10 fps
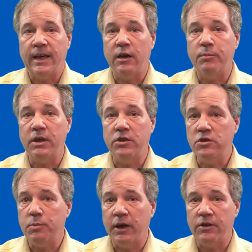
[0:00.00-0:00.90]
cannot be
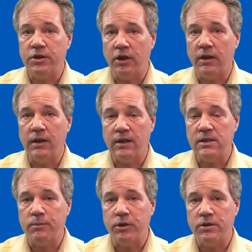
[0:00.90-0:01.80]
used by your target
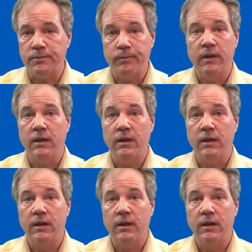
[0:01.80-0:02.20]
customers.